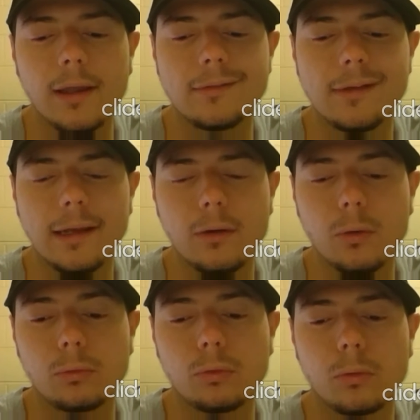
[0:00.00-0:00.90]
Jake
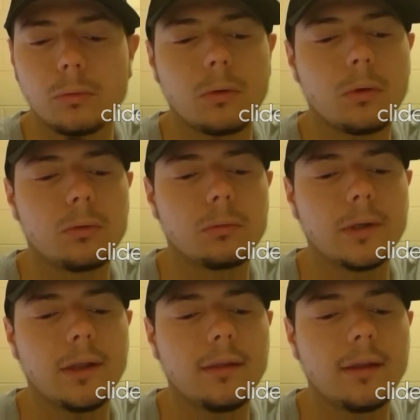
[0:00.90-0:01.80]

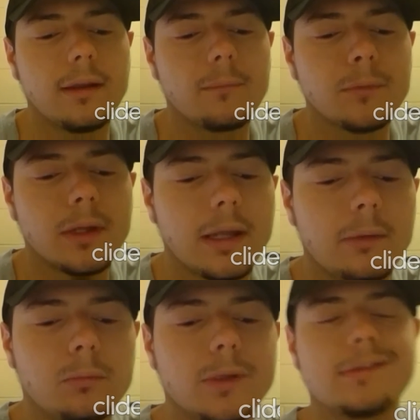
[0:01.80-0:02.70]
Odorizzi,
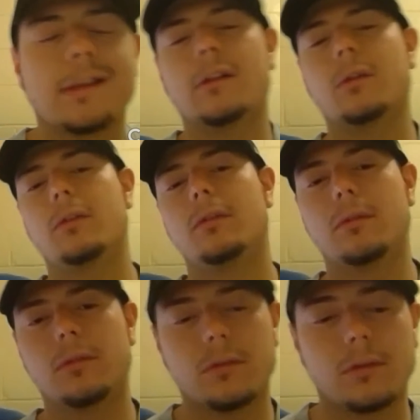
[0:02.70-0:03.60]
and Rich Hill.
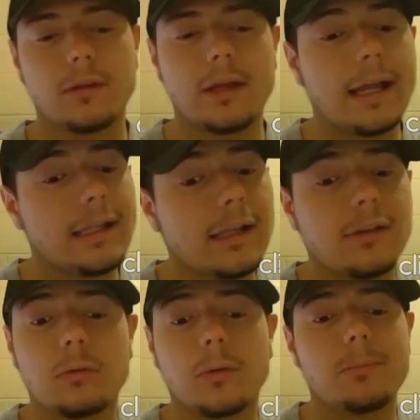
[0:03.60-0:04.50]
I think
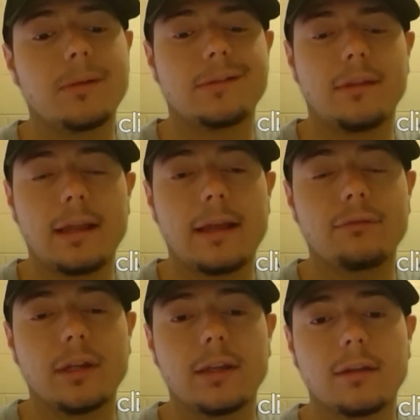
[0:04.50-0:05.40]
that's a great pitching
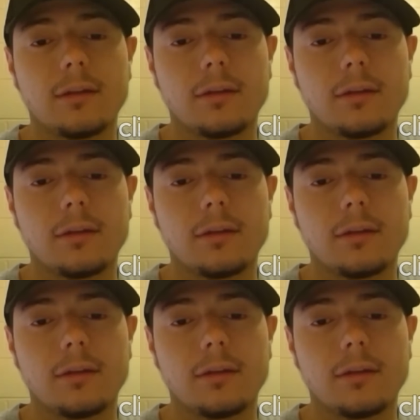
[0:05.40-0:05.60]
staff name.